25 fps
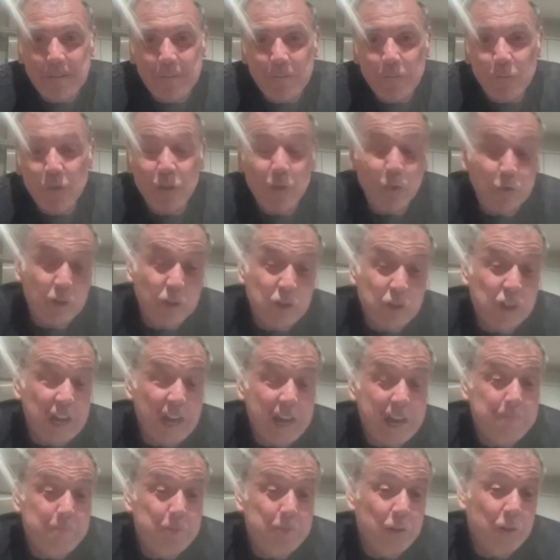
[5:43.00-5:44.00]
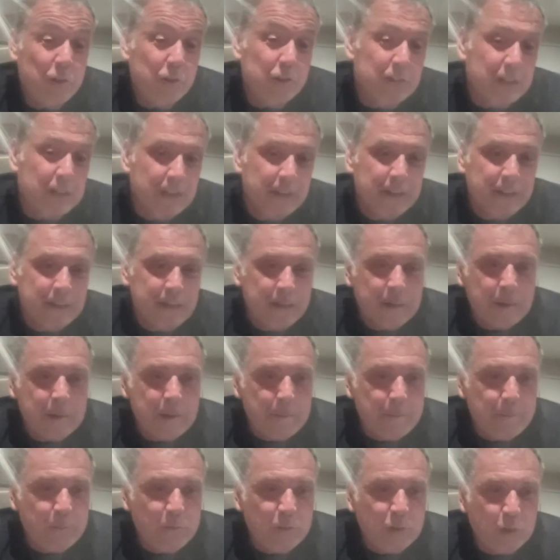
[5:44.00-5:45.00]
Which was a shame because
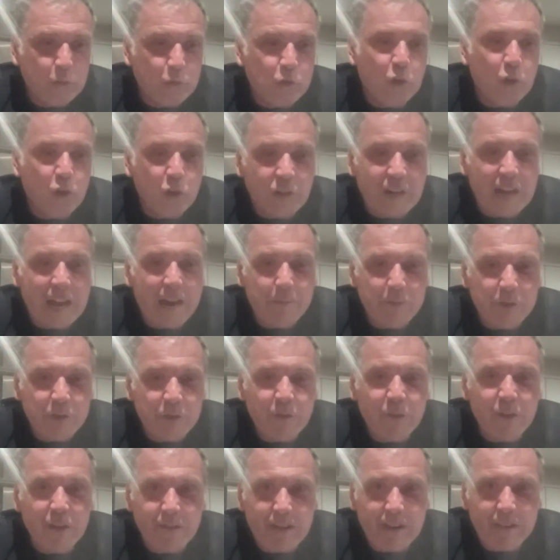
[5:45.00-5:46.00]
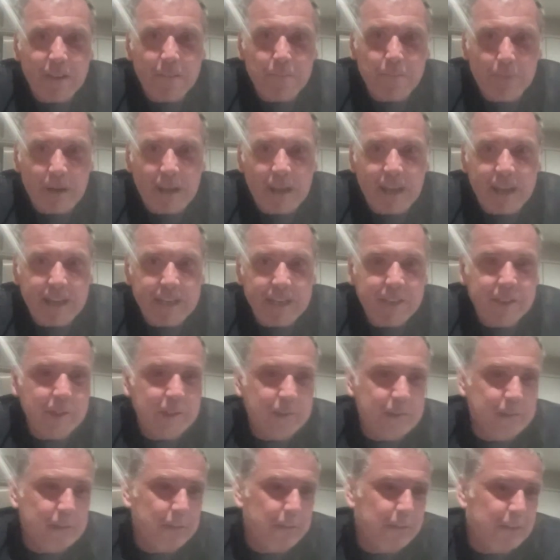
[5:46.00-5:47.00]
there was a good atmosphere around the place,
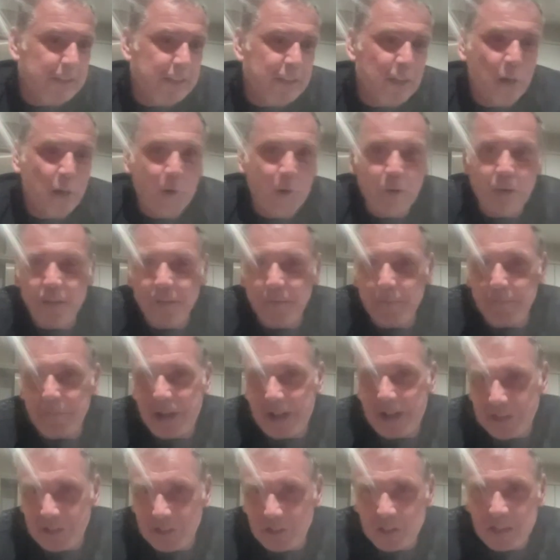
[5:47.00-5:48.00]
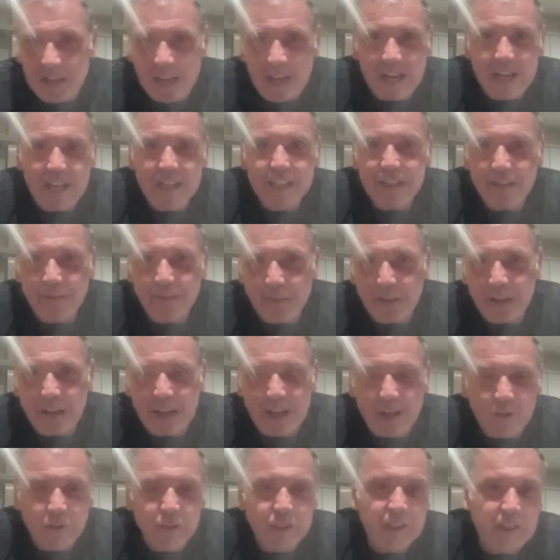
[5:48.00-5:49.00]
you know, on match days, everything
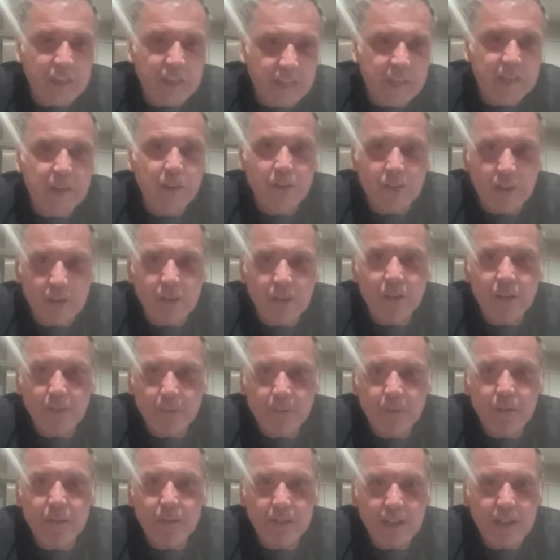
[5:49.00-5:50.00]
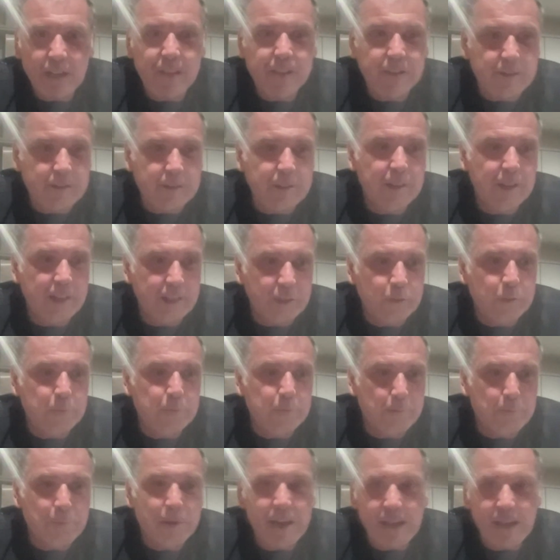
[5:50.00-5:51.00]
else. You're thinking, God, it's
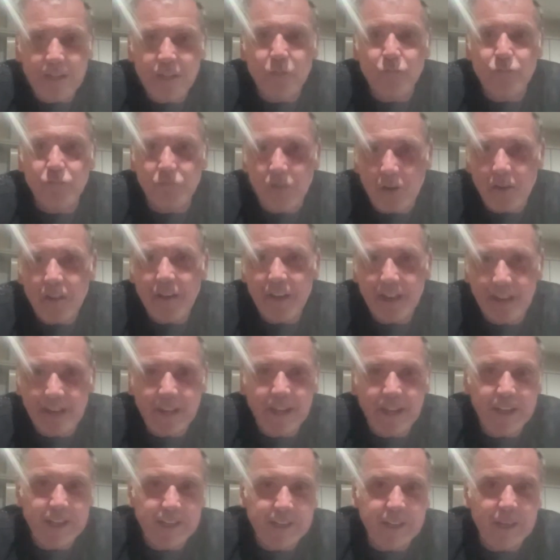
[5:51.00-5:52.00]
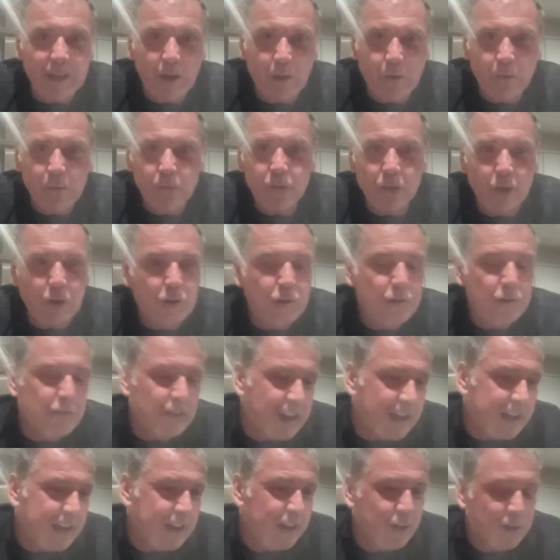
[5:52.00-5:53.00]
the place is rocking, you know, it was a
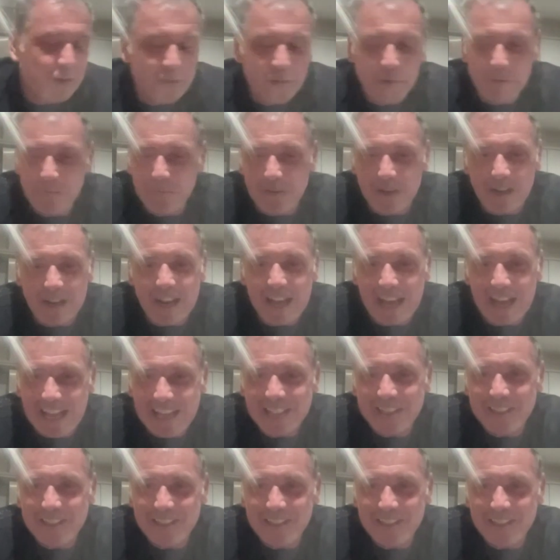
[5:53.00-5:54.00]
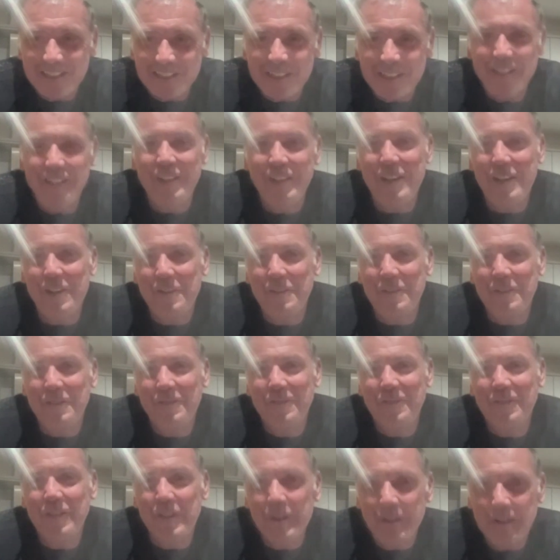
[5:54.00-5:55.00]
great group of lads, you know,
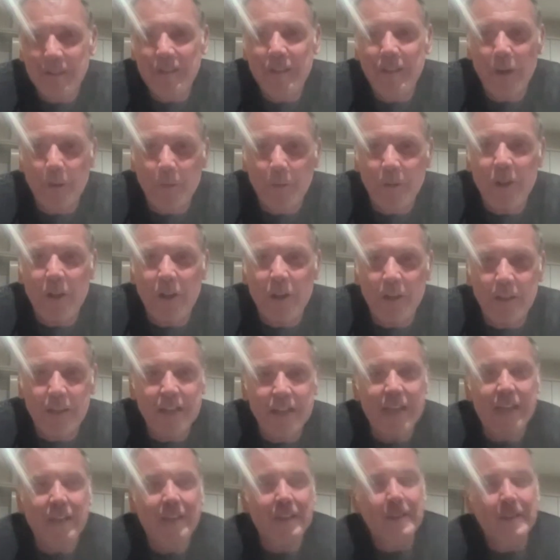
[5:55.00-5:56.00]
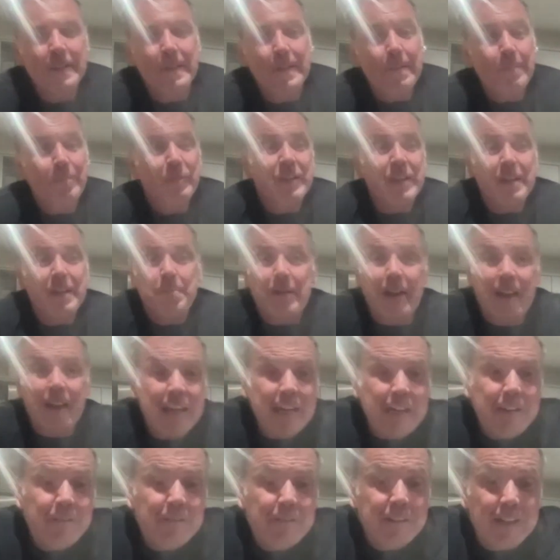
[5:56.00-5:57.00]
going on. And they
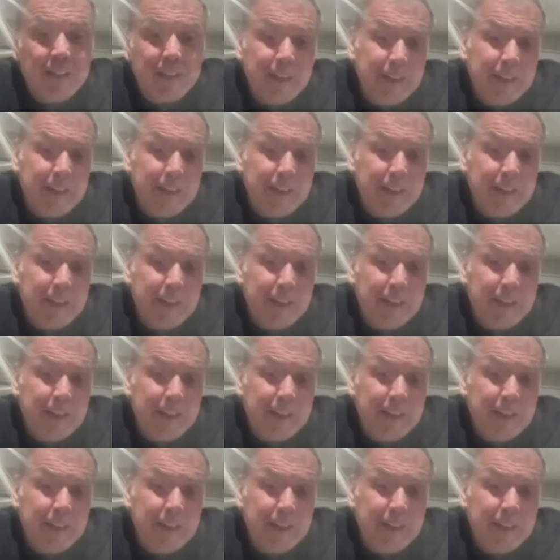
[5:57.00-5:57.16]
believed.